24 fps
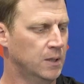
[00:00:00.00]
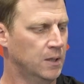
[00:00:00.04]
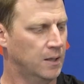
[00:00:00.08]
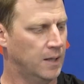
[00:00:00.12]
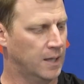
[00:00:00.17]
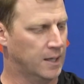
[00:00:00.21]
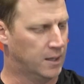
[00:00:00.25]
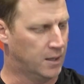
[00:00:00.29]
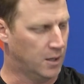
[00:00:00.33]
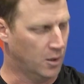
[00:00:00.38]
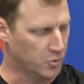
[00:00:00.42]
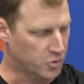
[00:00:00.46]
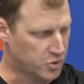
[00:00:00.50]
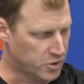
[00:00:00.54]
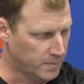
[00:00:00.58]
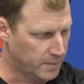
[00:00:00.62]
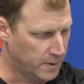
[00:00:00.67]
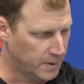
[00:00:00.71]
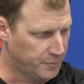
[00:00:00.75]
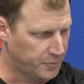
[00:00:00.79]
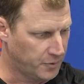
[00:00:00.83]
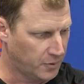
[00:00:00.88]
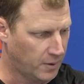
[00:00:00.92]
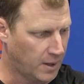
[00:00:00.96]
They coached them
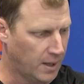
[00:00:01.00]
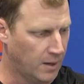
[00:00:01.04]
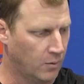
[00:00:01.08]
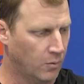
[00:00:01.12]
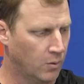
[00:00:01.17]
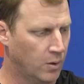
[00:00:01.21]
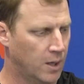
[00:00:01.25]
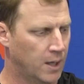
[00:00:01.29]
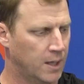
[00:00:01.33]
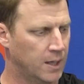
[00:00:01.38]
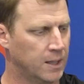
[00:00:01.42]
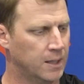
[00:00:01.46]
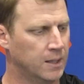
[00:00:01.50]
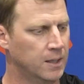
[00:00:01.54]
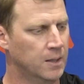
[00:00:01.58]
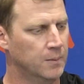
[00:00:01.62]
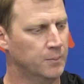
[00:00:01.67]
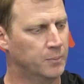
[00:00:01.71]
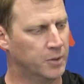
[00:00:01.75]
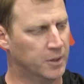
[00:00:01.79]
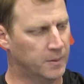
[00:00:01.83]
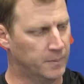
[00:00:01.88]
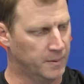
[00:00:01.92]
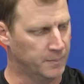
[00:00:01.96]
up the right way,
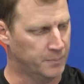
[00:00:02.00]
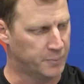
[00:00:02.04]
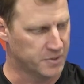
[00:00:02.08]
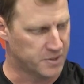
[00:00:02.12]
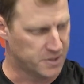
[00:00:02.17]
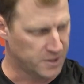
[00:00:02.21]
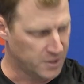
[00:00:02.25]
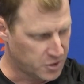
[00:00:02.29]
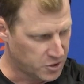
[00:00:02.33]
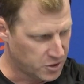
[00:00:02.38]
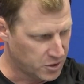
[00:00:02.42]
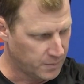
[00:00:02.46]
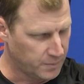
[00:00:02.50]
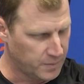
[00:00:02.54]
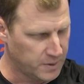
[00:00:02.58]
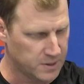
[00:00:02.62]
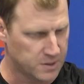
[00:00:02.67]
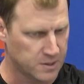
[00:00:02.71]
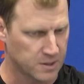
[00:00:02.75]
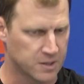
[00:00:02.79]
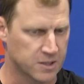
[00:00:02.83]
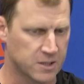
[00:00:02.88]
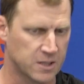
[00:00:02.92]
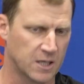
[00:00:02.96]
put them in position to be
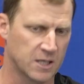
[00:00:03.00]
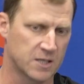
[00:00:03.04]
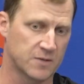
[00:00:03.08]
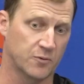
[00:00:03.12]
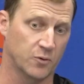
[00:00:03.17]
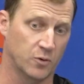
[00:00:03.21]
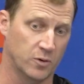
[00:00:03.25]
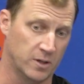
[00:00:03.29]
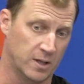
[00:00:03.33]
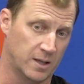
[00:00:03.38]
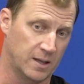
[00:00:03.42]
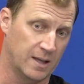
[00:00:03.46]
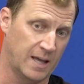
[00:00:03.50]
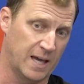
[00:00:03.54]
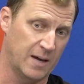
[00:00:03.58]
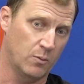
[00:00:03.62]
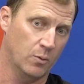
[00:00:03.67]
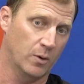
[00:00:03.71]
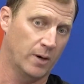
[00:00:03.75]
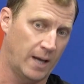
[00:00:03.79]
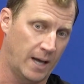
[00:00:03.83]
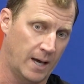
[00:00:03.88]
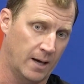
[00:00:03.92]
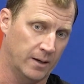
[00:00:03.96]
successful, and then they
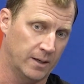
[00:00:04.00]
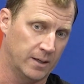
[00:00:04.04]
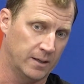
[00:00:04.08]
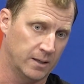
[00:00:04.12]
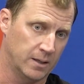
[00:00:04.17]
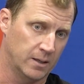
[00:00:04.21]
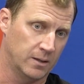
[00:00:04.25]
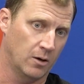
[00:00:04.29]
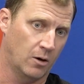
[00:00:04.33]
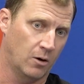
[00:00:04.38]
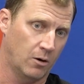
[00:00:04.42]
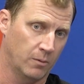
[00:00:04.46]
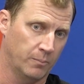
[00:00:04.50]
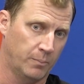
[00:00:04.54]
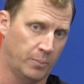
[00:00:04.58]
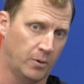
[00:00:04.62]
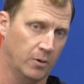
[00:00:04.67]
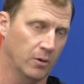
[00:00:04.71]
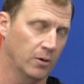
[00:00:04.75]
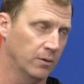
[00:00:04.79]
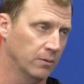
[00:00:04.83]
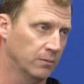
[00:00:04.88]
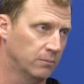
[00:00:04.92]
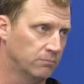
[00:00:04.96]
went out and did the hard
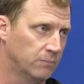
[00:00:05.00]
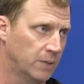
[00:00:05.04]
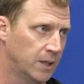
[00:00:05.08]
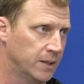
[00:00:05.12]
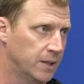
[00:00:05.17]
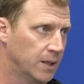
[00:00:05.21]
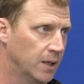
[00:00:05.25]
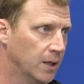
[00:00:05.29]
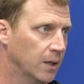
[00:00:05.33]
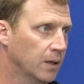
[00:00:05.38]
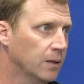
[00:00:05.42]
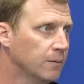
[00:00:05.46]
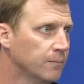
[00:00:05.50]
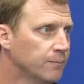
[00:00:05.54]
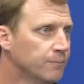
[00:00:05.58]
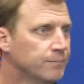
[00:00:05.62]
part and did it.